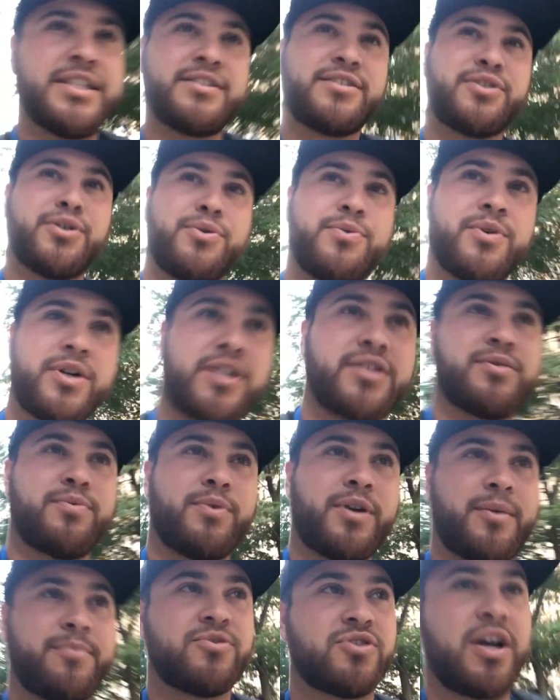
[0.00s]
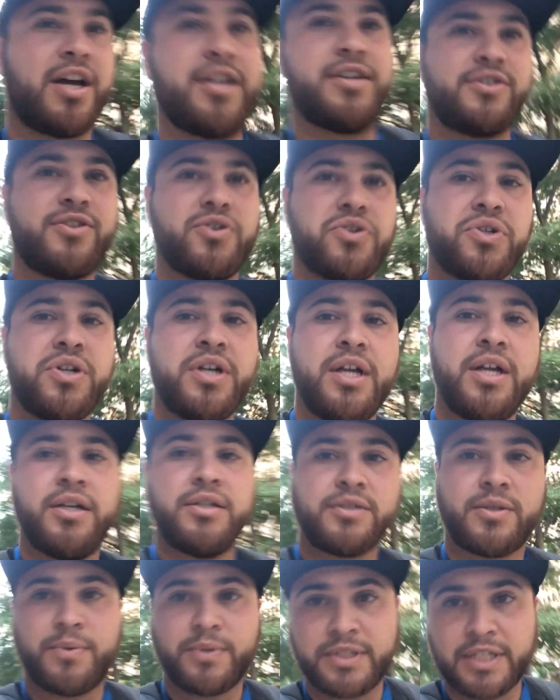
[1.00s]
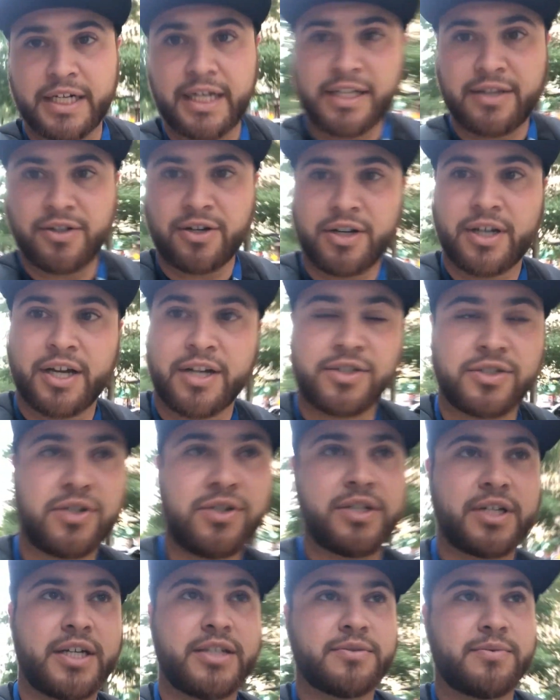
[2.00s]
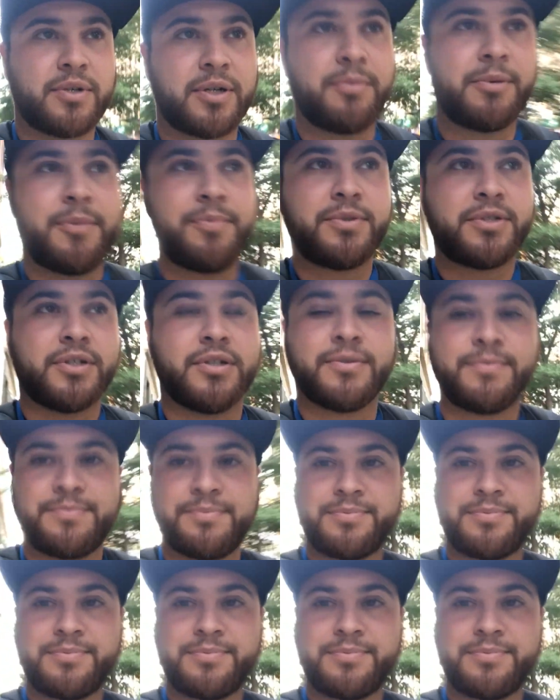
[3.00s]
it still works what I'm trying to do. So once I get there, I'll kind of show you guys what I'm up to.